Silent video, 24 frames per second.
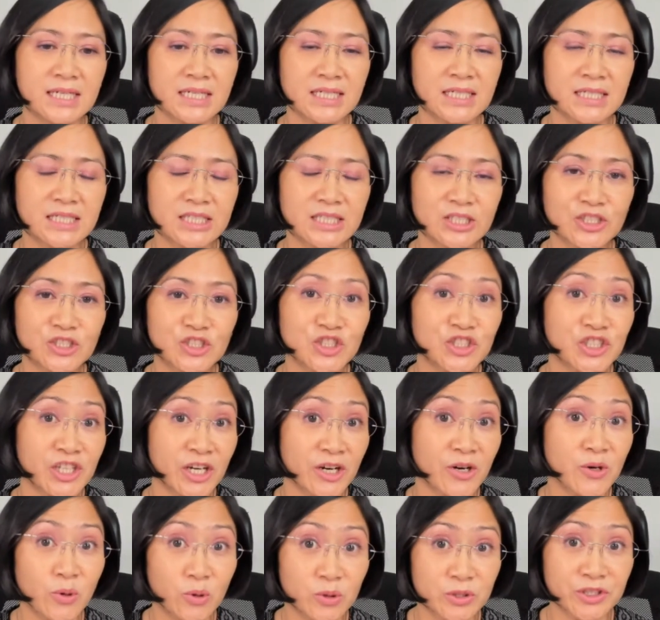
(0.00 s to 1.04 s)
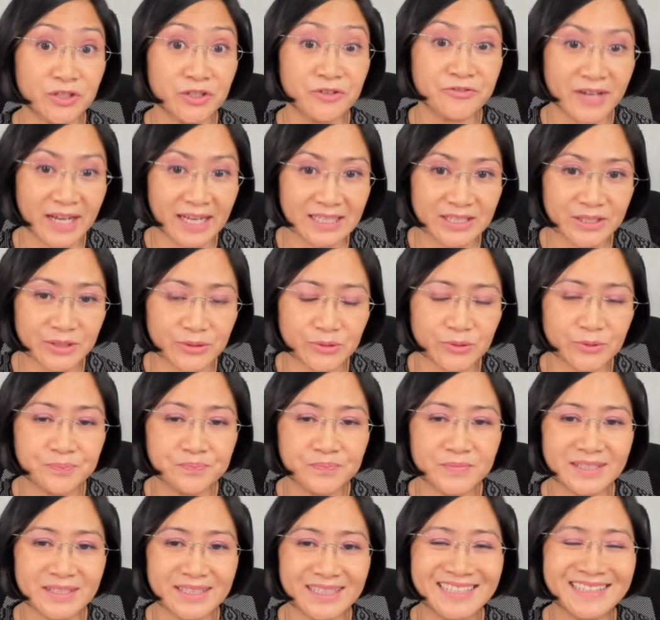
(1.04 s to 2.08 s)
uh, shareholder value
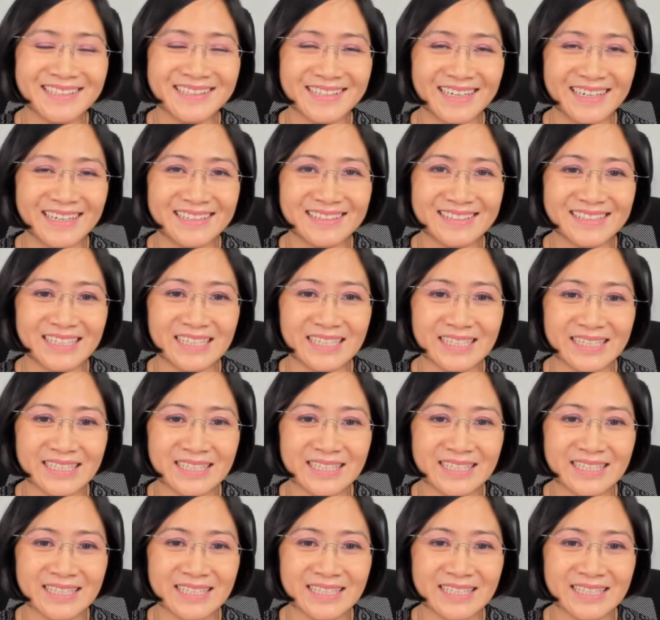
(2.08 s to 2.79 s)
in that uh,